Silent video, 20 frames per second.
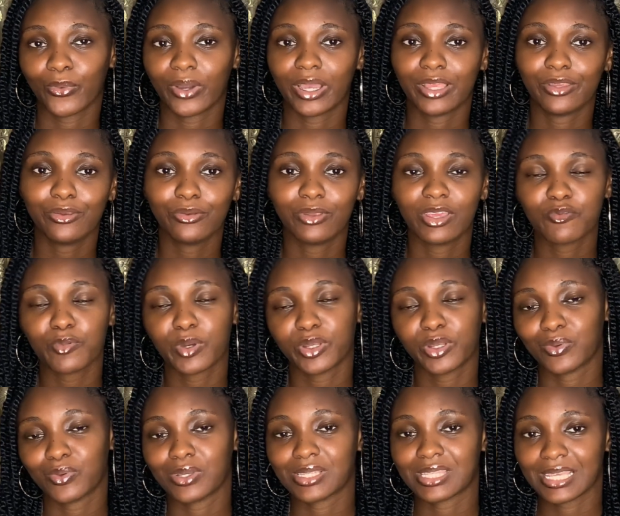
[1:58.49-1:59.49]
And everybody
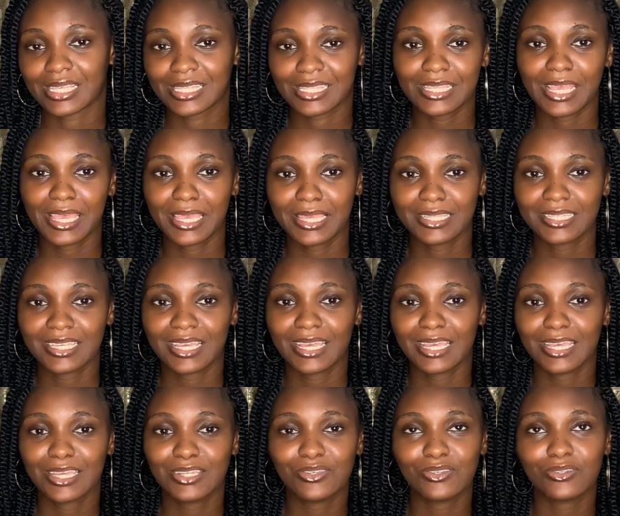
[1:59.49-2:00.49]
was
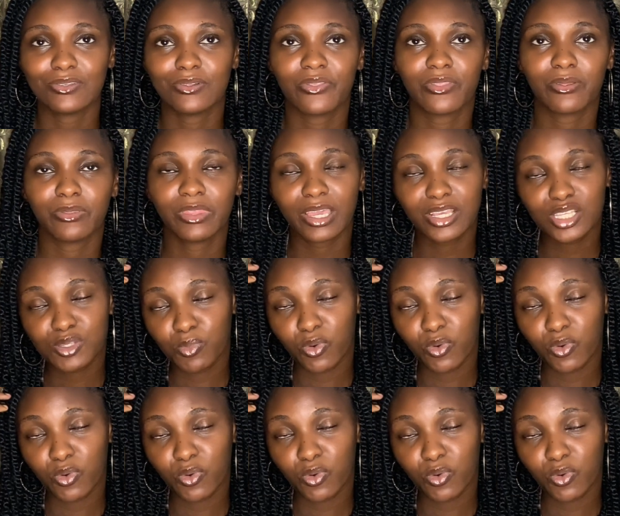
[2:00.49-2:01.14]
excited. The next